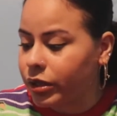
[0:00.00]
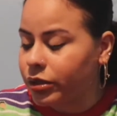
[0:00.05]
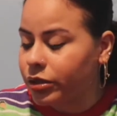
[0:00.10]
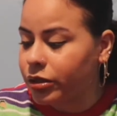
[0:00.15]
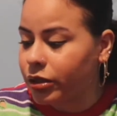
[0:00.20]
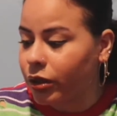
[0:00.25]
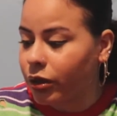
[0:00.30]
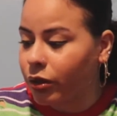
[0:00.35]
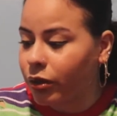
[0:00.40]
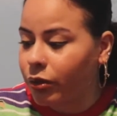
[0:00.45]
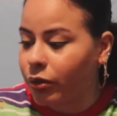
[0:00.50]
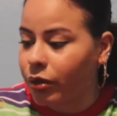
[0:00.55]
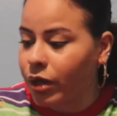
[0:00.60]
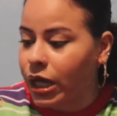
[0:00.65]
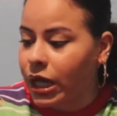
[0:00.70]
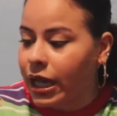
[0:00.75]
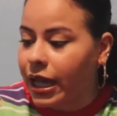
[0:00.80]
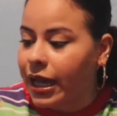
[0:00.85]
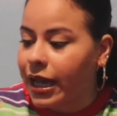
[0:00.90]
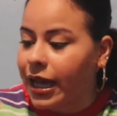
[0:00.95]
So
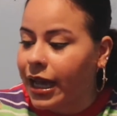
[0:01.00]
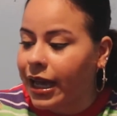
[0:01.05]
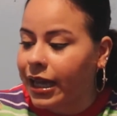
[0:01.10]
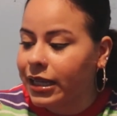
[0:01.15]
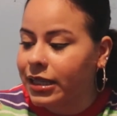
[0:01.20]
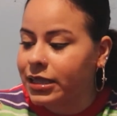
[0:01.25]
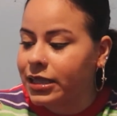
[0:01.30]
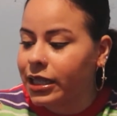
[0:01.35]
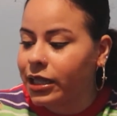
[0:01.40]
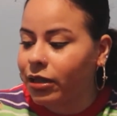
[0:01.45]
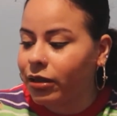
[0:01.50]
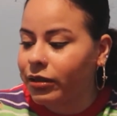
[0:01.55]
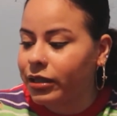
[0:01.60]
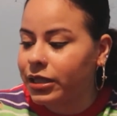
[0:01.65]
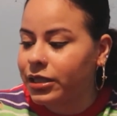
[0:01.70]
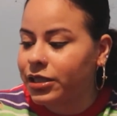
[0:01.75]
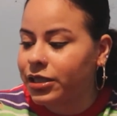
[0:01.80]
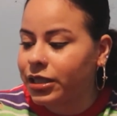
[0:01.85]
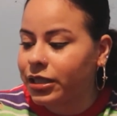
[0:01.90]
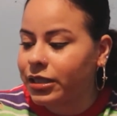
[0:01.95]
I say all
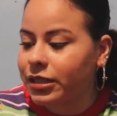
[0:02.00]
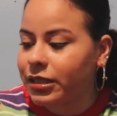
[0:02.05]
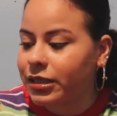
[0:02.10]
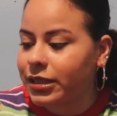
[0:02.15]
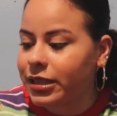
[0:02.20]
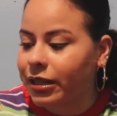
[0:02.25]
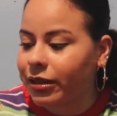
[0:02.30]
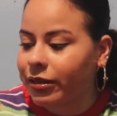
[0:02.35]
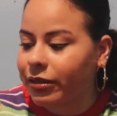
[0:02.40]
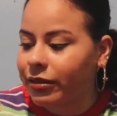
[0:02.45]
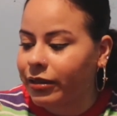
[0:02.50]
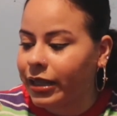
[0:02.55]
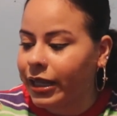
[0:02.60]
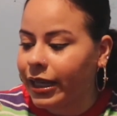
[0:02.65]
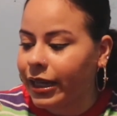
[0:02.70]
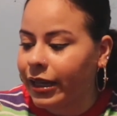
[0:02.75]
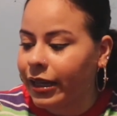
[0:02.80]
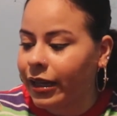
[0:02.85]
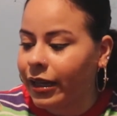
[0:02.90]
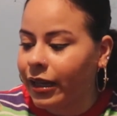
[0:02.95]
this just to tell you
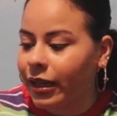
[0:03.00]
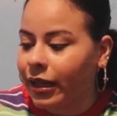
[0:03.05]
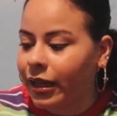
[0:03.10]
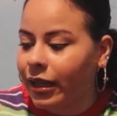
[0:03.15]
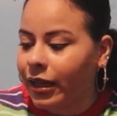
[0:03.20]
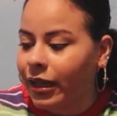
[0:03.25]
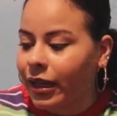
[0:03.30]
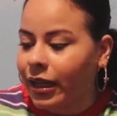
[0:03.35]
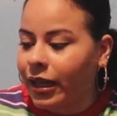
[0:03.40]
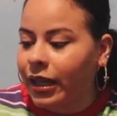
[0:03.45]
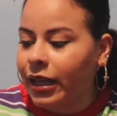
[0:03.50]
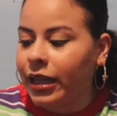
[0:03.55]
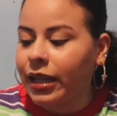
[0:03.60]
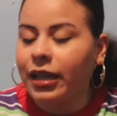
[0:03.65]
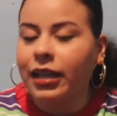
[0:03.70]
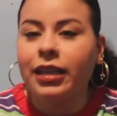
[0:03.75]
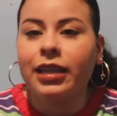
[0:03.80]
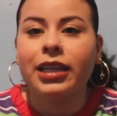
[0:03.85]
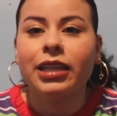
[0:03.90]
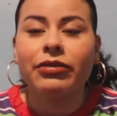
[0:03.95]
that
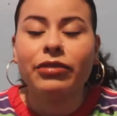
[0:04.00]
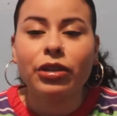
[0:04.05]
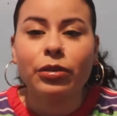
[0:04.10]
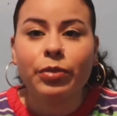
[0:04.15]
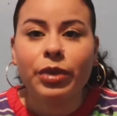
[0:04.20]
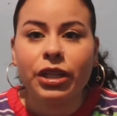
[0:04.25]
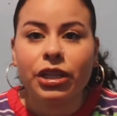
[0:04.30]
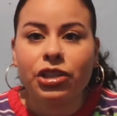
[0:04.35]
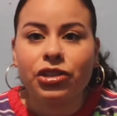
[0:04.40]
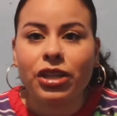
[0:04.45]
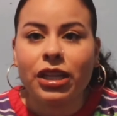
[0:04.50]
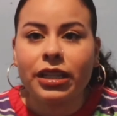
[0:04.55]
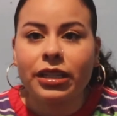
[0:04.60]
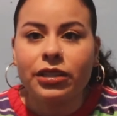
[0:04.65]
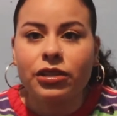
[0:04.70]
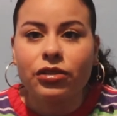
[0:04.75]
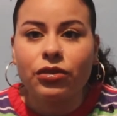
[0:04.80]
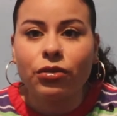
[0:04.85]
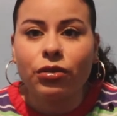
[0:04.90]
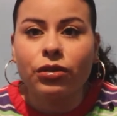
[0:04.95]
if your bearded
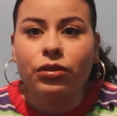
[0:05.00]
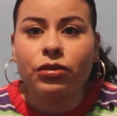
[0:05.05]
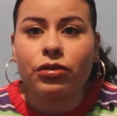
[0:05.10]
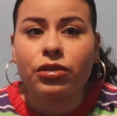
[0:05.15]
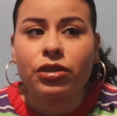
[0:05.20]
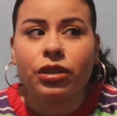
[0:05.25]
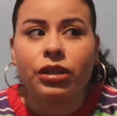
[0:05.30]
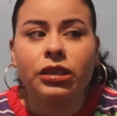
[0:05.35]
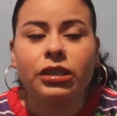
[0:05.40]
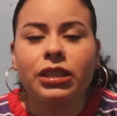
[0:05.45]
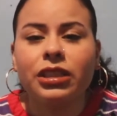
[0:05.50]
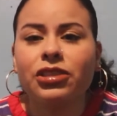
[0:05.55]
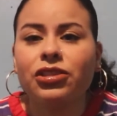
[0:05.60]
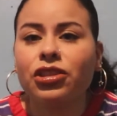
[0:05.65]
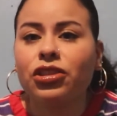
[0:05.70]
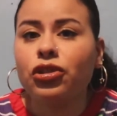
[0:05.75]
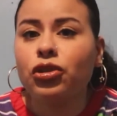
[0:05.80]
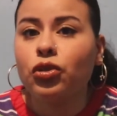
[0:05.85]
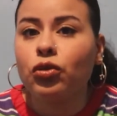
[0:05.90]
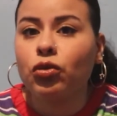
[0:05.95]
dragon is going through certain things,
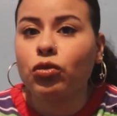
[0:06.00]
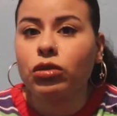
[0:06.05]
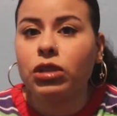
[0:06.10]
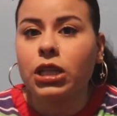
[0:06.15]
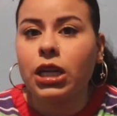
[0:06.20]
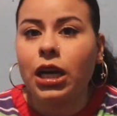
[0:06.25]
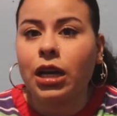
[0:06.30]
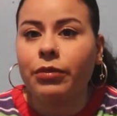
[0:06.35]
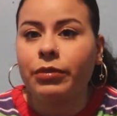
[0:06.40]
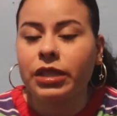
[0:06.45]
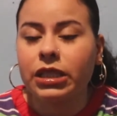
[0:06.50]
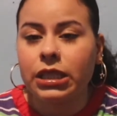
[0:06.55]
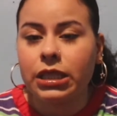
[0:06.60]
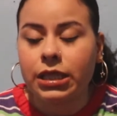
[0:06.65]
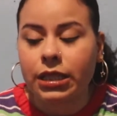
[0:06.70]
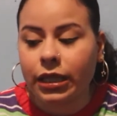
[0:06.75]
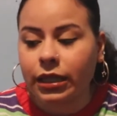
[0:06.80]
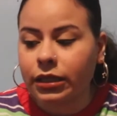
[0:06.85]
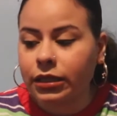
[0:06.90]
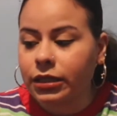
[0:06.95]
just use common
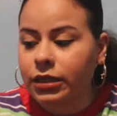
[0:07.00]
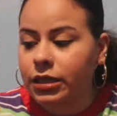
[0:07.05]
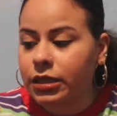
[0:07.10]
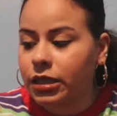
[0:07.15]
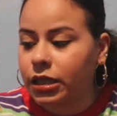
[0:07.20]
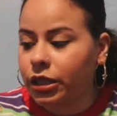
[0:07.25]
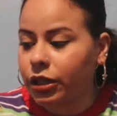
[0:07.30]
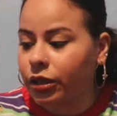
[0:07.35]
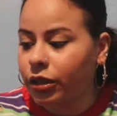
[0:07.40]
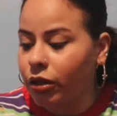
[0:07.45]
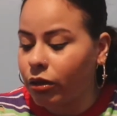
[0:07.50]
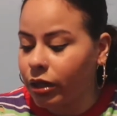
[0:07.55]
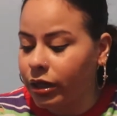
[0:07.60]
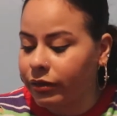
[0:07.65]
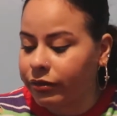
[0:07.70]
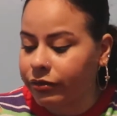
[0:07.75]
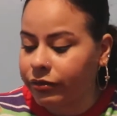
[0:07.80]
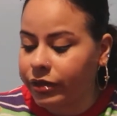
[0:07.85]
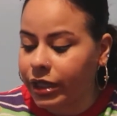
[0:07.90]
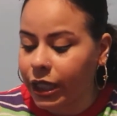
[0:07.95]
sense. You know,
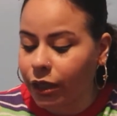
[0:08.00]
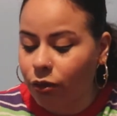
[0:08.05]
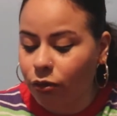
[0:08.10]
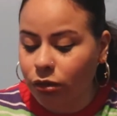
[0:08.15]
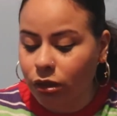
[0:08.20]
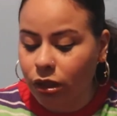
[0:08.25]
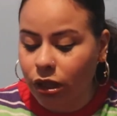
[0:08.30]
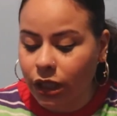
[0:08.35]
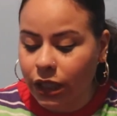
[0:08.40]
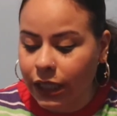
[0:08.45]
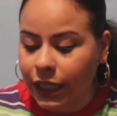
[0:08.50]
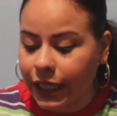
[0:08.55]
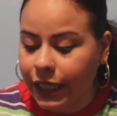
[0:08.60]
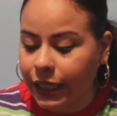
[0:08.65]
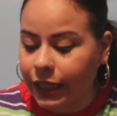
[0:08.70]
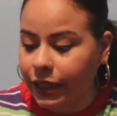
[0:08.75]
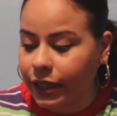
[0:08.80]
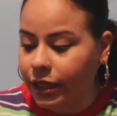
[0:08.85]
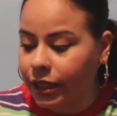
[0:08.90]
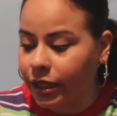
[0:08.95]
if they don't look
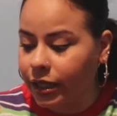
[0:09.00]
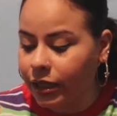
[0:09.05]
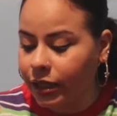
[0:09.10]
like,